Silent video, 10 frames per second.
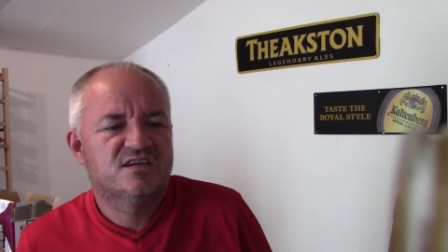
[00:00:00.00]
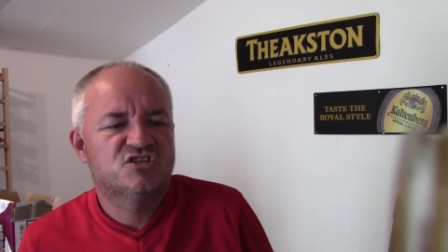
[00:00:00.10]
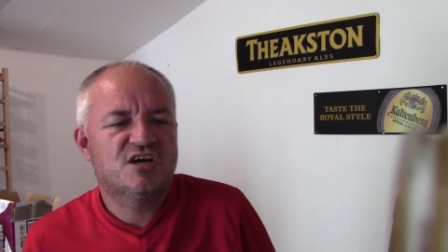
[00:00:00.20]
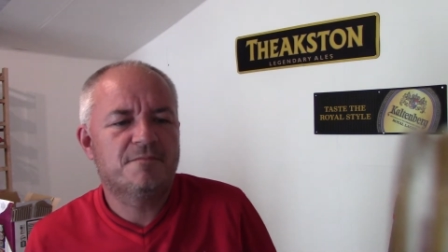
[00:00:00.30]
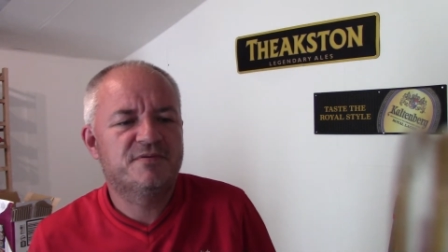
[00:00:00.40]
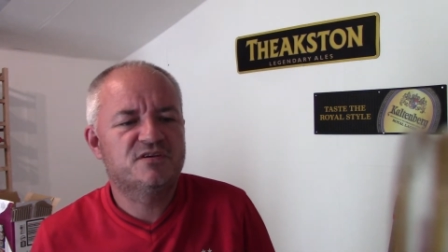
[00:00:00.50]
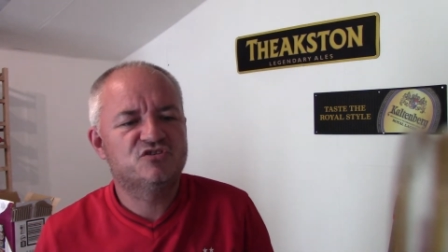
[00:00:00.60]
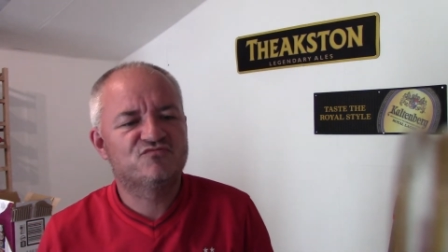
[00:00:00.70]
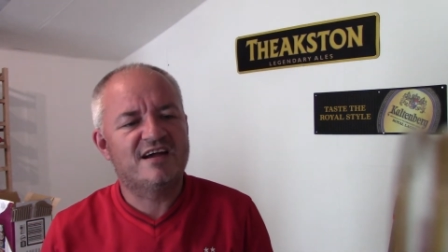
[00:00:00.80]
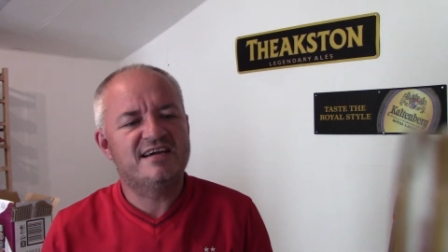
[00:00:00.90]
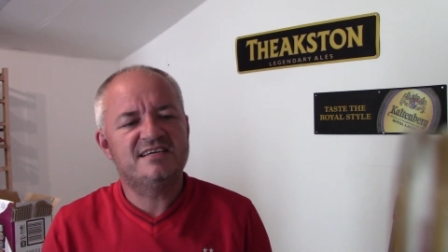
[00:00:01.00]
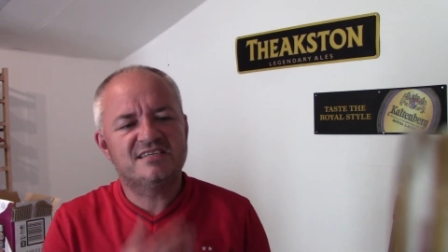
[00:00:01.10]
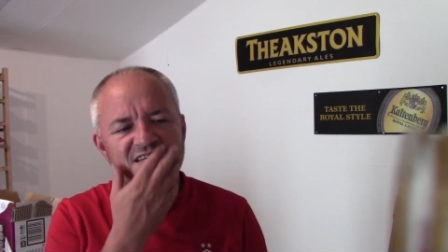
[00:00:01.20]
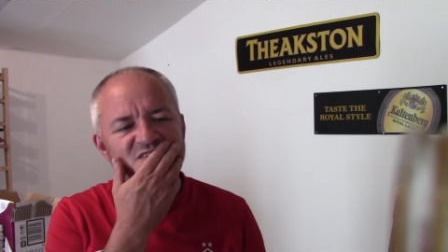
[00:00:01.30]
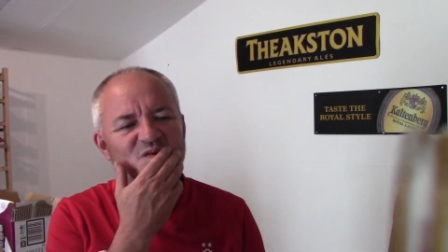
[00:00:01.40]
Champions Race,
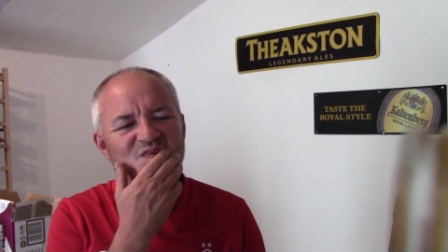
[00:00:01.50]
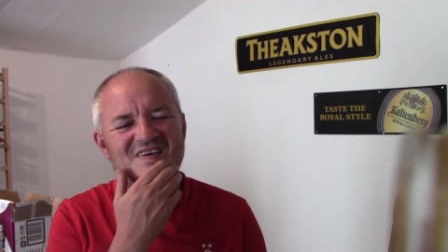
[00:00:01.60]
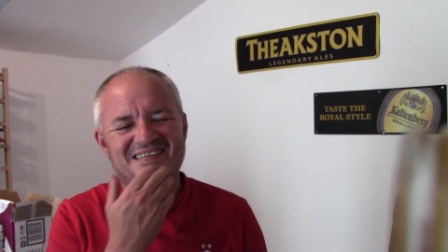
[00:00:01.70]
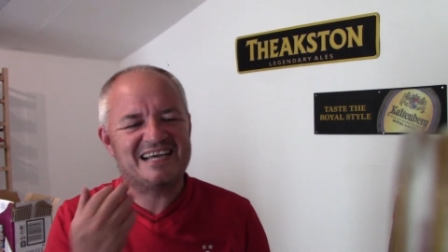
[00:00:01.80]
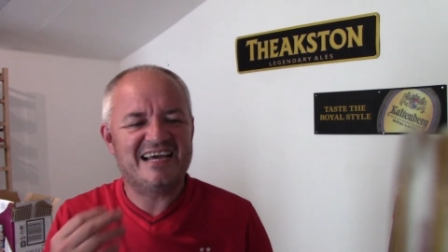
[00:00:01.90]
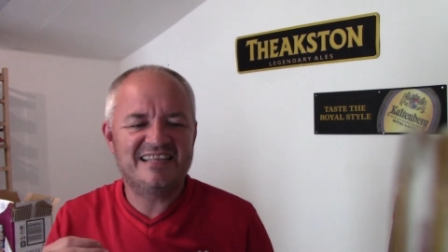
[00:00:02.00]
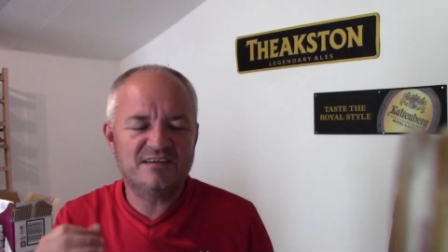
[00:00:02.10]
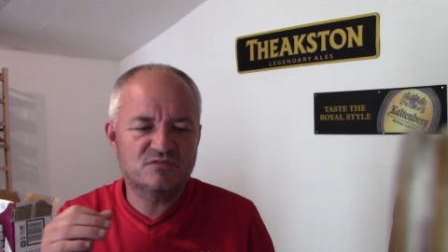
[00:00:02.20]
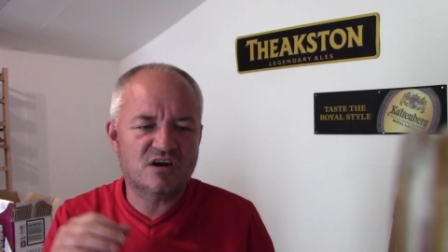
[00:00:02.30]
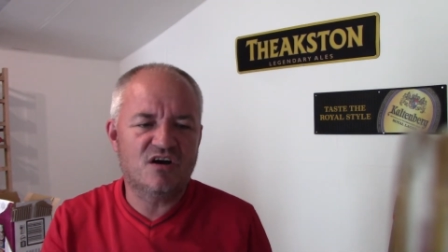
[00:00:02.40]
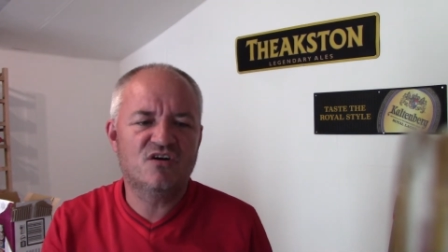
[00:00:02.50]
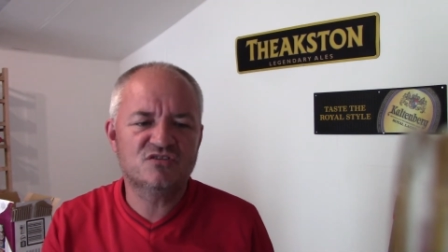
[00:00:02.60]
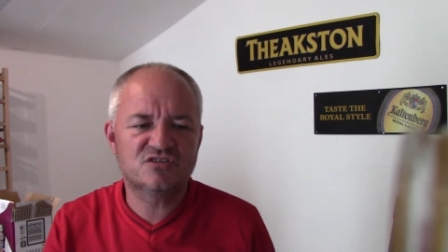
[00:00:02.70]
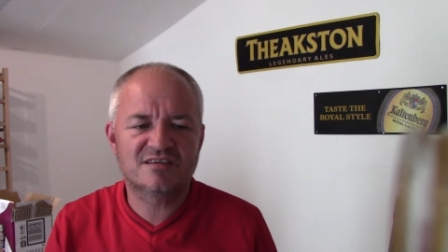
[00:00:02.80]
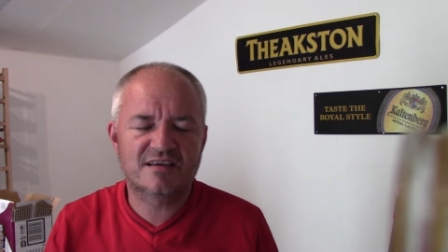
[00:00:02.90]
that's the one you sat in little
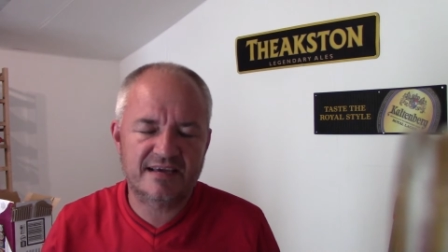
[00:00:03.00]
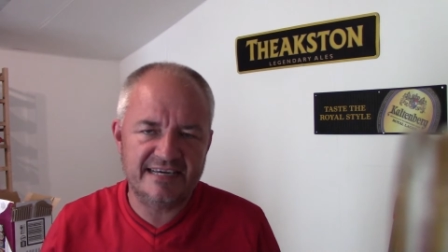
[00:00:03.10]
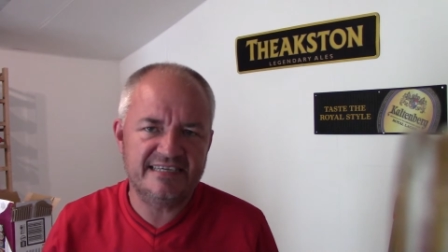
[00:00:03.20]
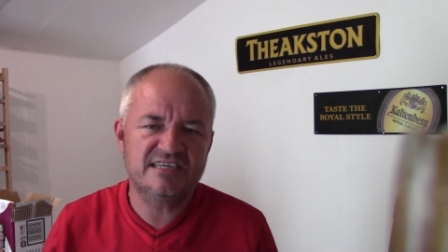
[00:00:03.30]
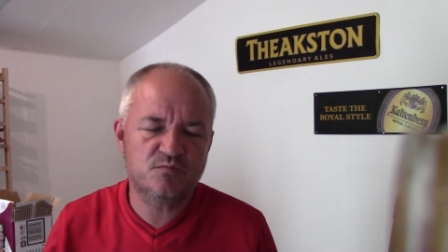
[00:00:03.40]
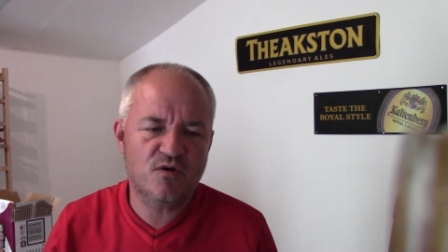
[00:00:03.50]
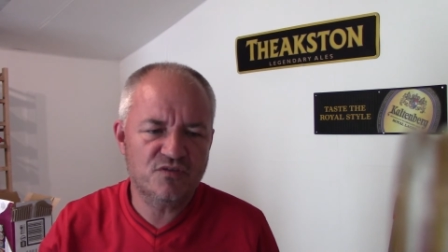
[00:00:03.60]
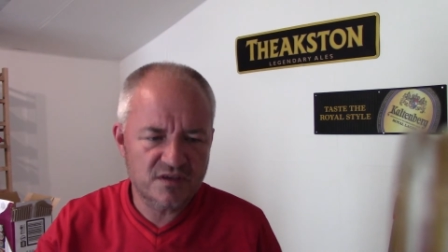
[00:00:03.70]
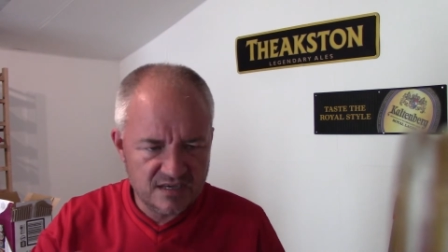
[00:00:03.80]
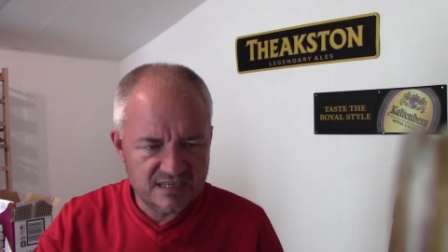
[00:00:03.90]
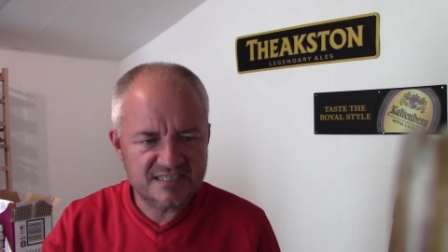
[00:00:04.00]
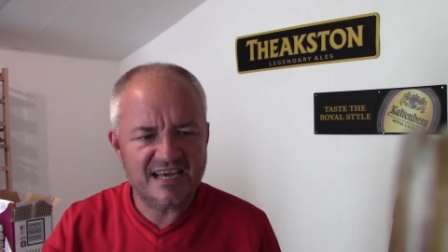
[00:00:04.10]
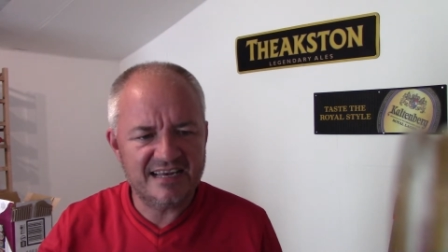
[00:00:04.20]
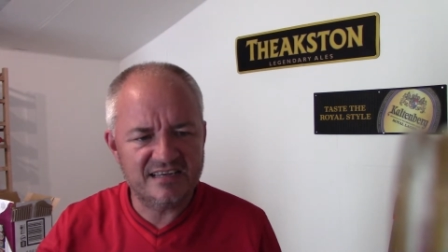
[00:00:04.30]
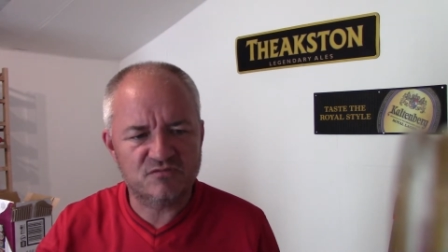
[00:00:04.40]
cars, kiddies one,
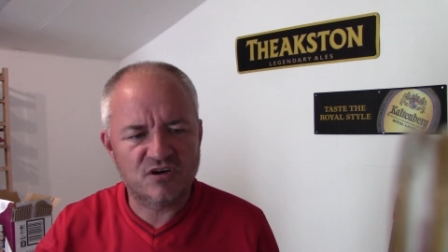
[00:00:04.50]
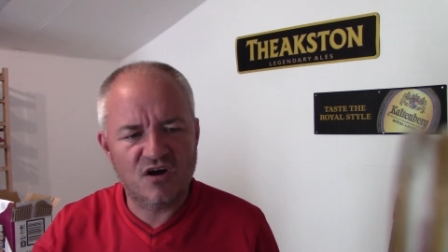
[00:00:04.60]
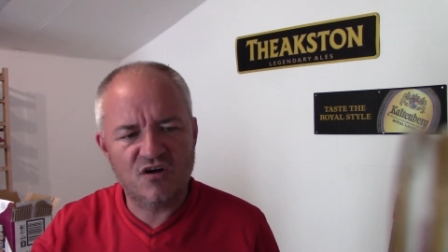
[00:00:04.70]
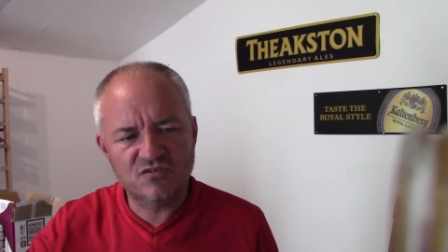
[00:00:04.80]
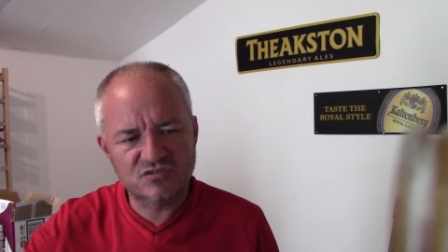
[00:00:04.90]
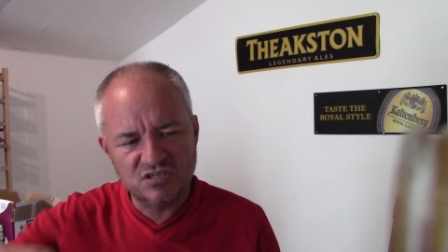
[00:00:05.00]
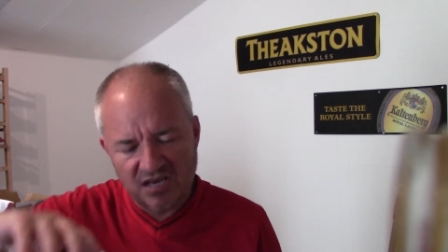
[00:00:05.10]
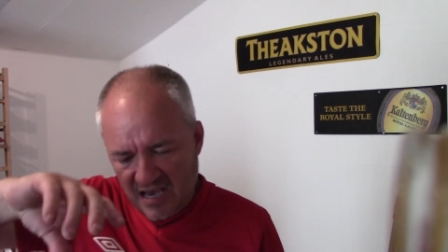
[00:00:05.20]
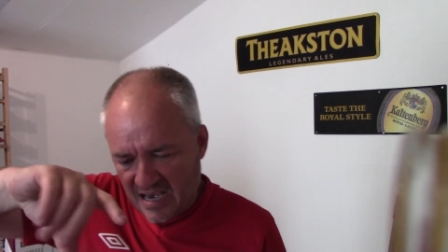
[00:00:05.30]
sat in little cars,